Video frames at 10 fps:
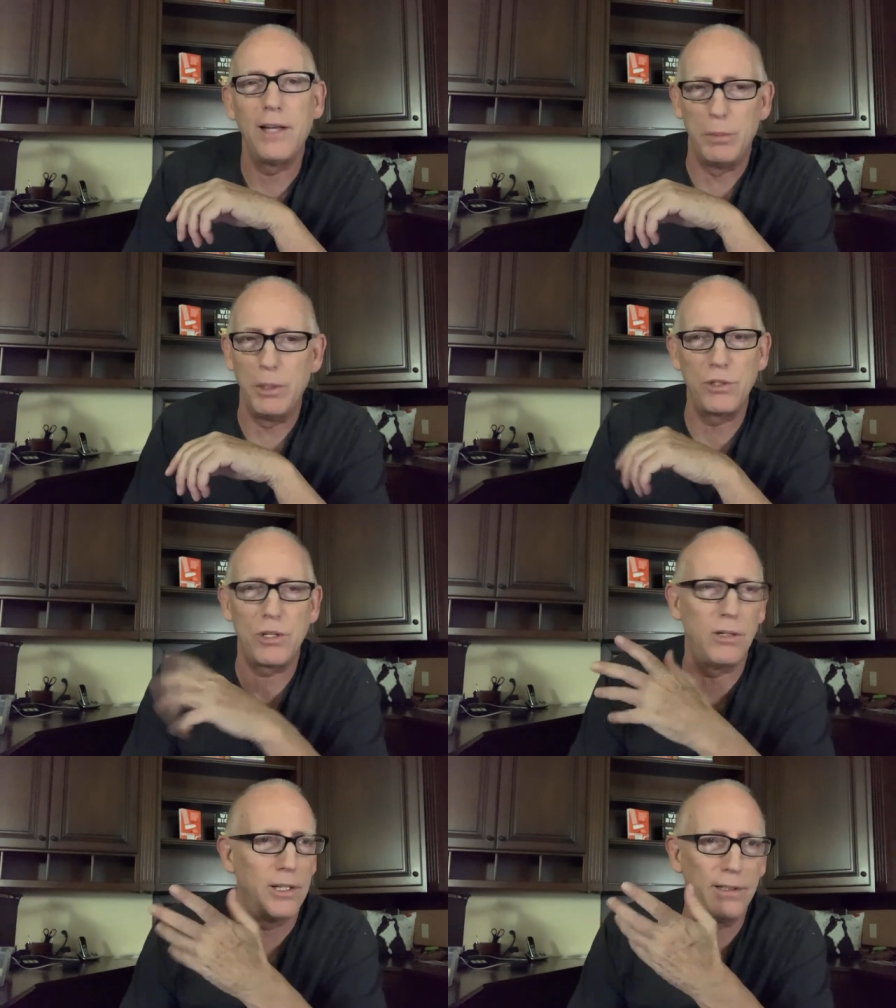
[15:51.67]
I mean,
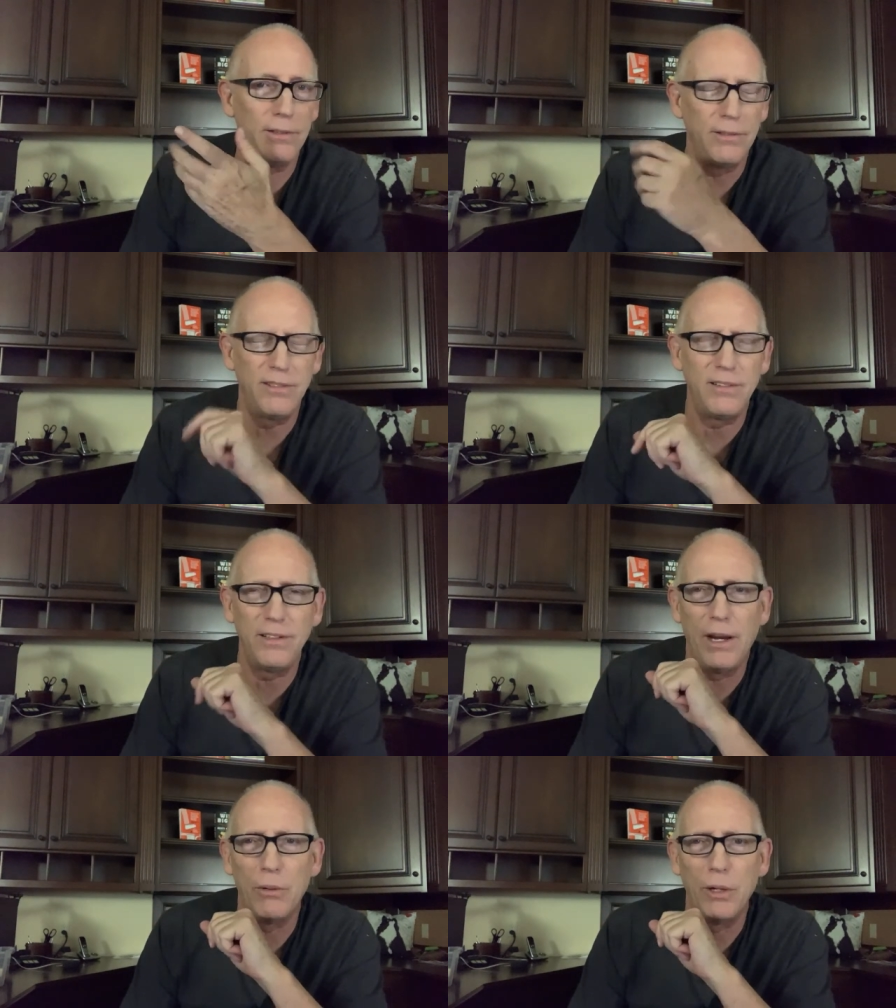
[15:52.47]
certainly,
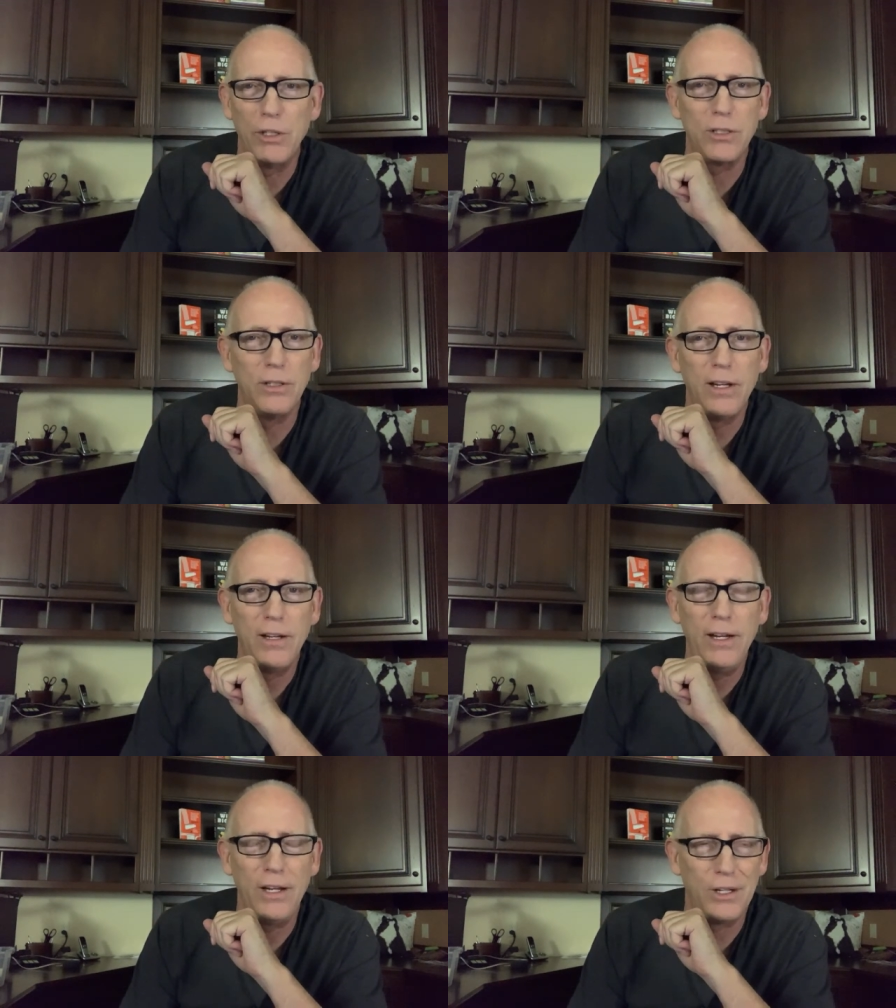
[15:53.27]
you know,
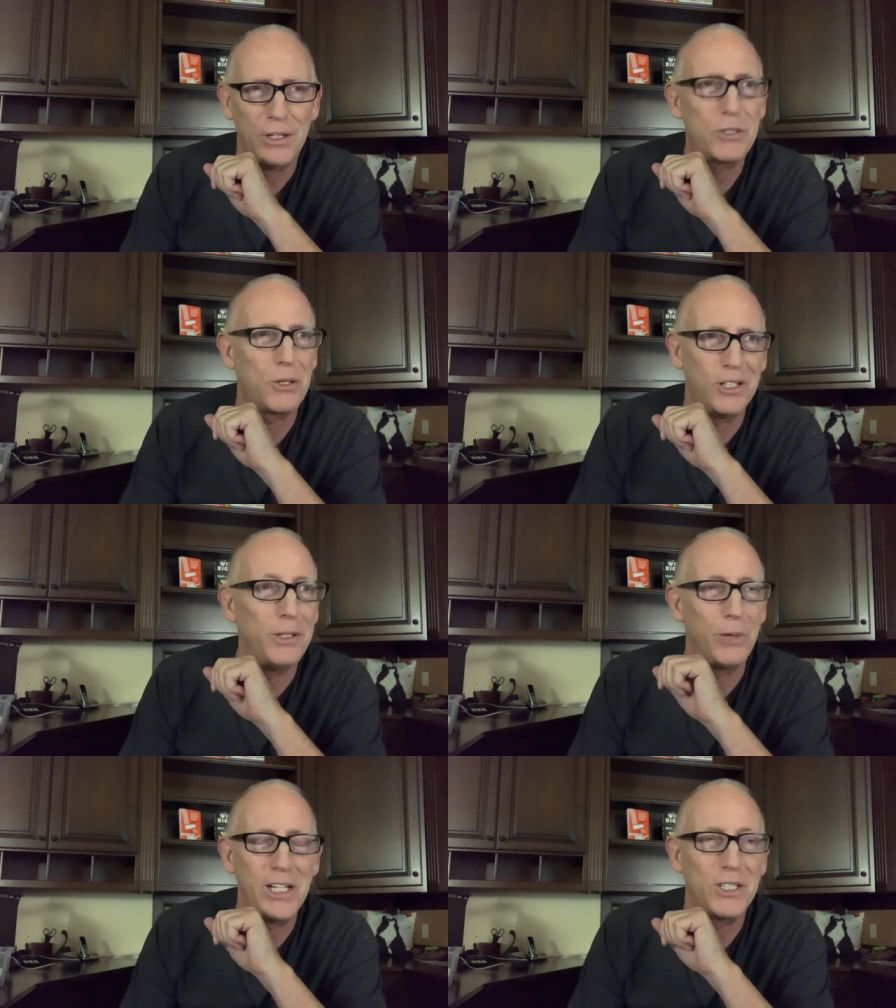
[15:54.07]
it
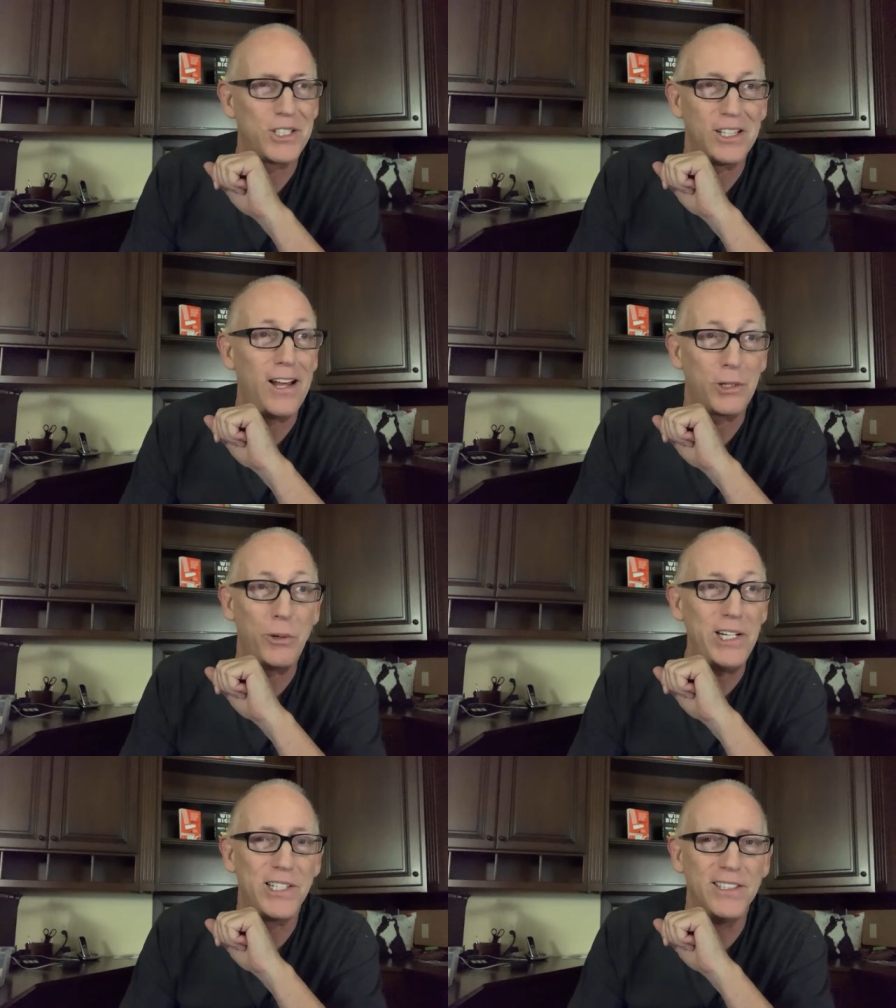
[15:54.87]
certainly raises a lot of
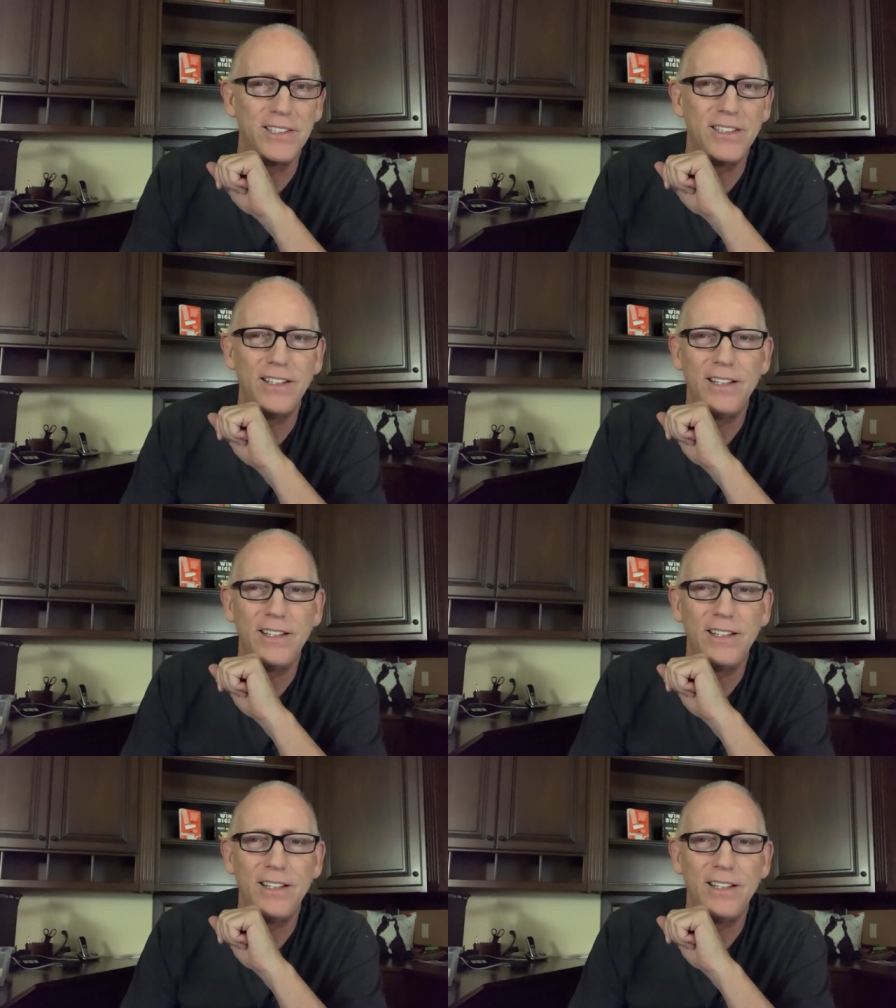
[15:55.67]
questions.